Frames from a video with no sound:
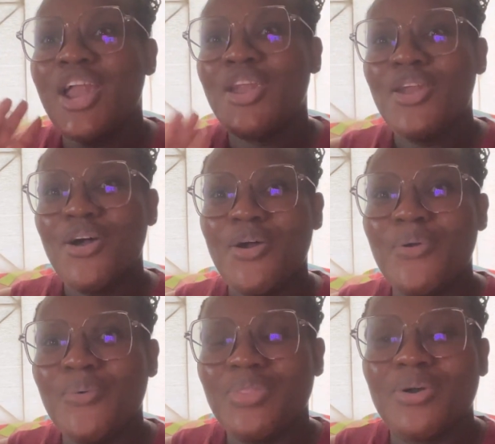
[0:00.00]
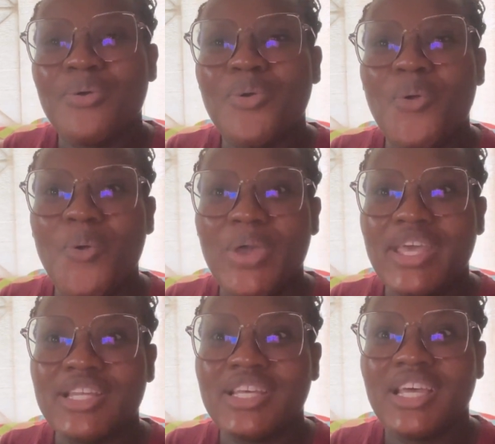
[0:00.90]
Now, without
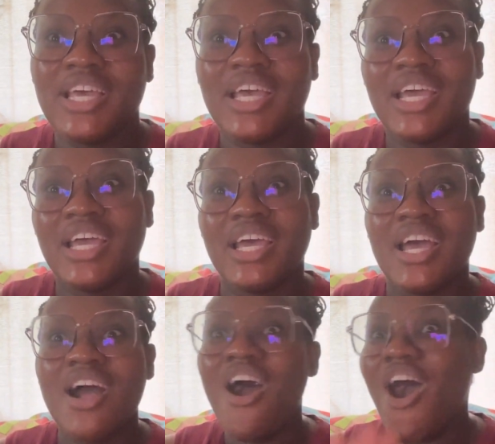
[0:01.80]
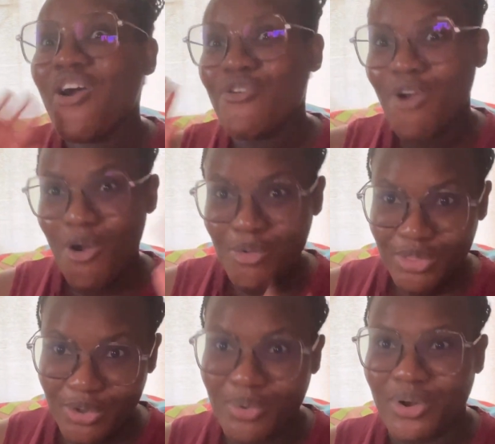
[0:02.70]
going
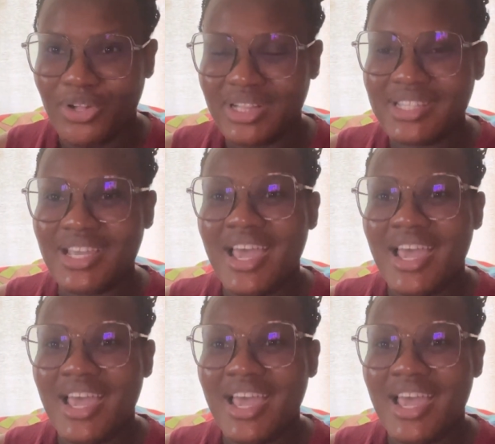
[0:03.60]
around the world,